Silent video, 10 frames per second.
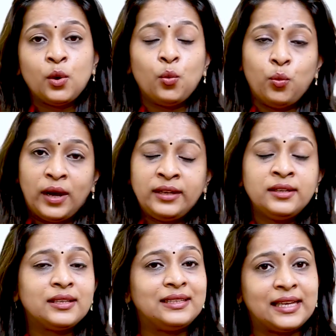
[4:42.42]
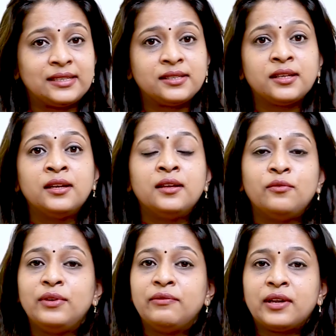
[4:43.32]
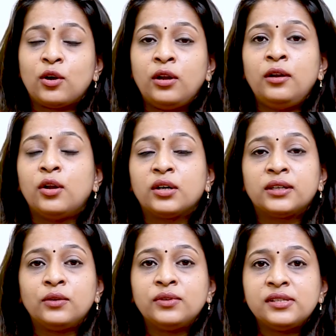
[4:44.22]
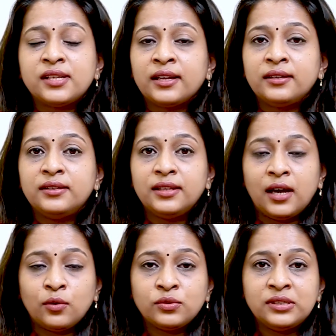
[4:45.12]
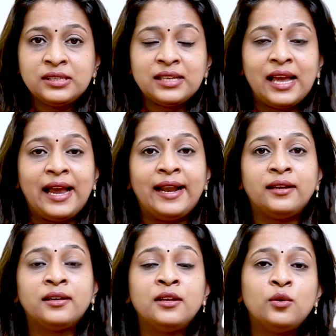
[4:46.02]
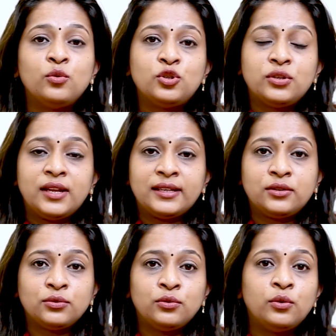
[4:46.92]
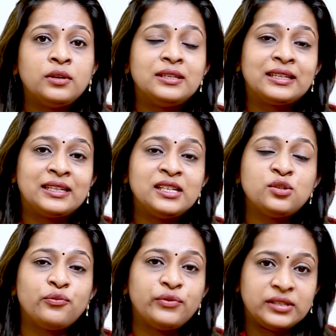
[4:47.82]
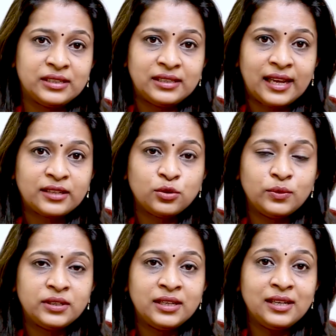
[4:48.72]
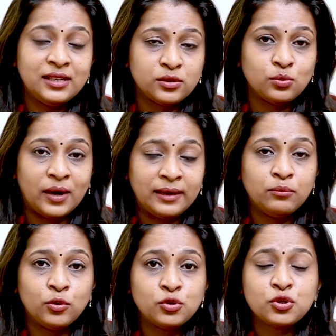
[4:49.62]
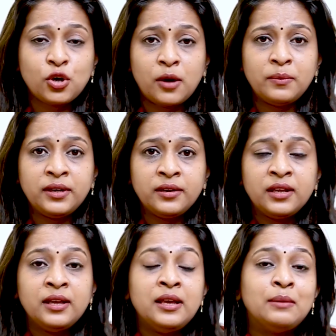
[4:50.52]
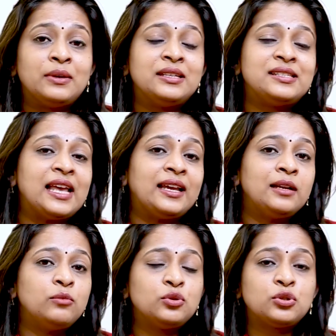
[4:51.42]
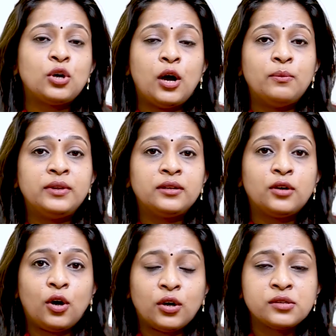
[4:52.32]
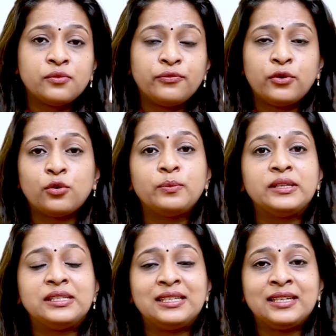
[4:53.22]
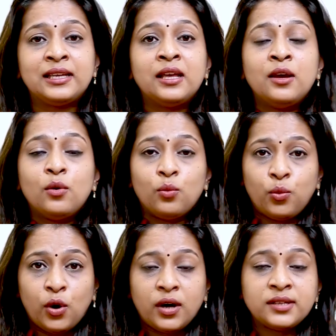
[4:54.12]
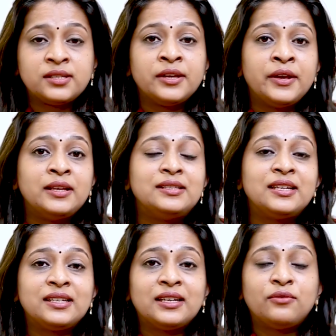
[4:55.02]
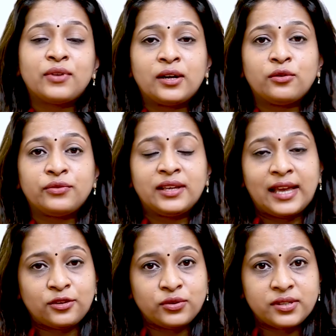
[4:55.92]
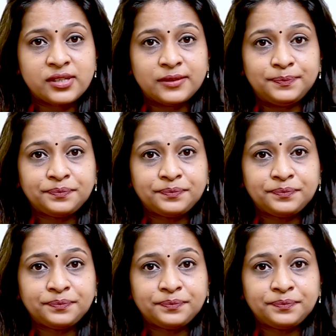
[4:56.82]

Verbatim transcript: one yes we were all locked down inside the houses and which led to decreased physical activity is one most common but the second most common cause for obesity was sitting in front of the gadgets